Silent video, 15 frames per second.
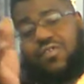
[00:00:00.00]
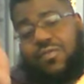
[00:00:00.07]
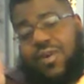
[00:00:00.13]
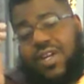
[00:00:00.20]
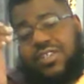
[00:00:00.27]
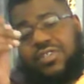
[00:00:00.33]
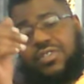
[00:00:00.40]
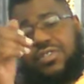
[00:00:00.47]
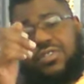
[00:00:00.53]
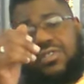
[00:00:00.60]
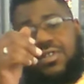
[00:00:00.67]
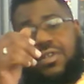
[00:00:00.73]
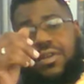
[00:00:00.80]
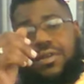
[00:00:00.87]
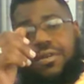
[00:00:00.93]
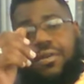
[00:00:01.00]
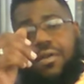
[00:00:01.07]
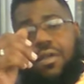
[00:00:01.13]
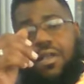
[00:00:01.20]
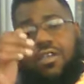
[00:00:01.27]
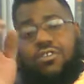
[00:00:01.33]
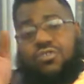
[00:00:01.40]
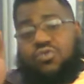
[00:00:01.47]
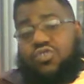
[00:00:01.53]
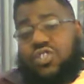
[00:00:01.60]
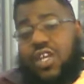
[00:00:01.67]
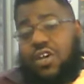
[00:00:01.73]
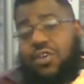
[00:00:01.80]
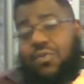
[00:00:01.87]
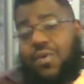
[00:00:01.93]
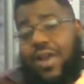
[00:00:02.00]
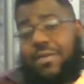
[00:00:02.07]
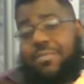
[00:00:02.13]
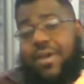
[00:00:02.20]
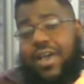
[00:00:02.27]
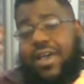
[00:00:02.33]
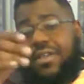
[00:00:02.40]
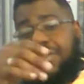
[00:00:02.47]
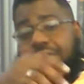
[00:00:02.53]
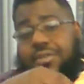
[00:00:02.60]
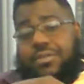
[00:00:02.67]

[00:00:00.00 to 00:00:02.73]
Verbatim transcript: direction. You stay on the right path.